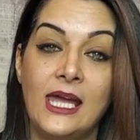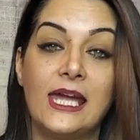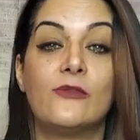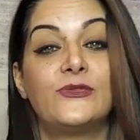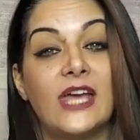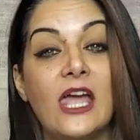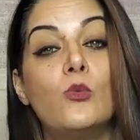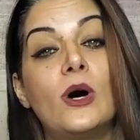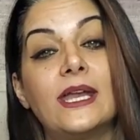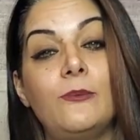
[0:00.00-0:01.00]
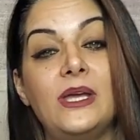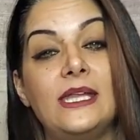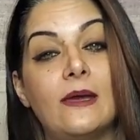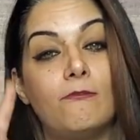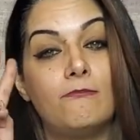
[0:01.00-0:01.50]
If they wanna be
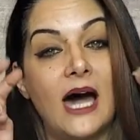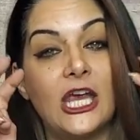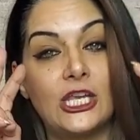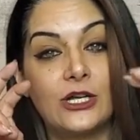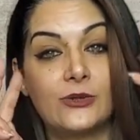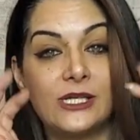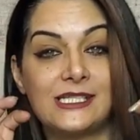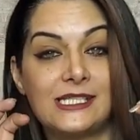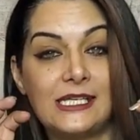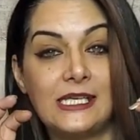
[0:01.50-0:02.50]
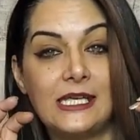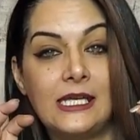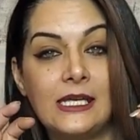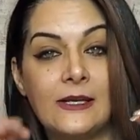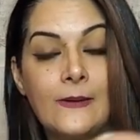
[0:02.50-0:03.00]
the
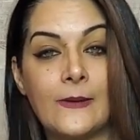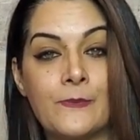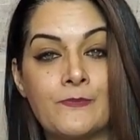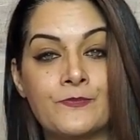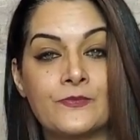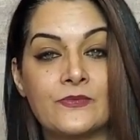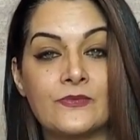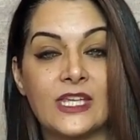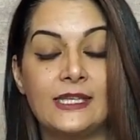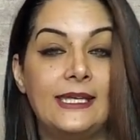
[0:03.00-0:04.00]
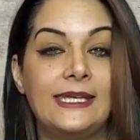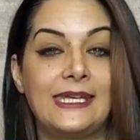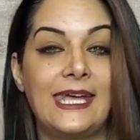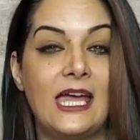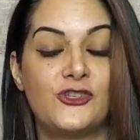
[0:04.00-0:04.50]
minority, then they
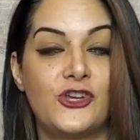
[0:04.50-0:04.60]
can't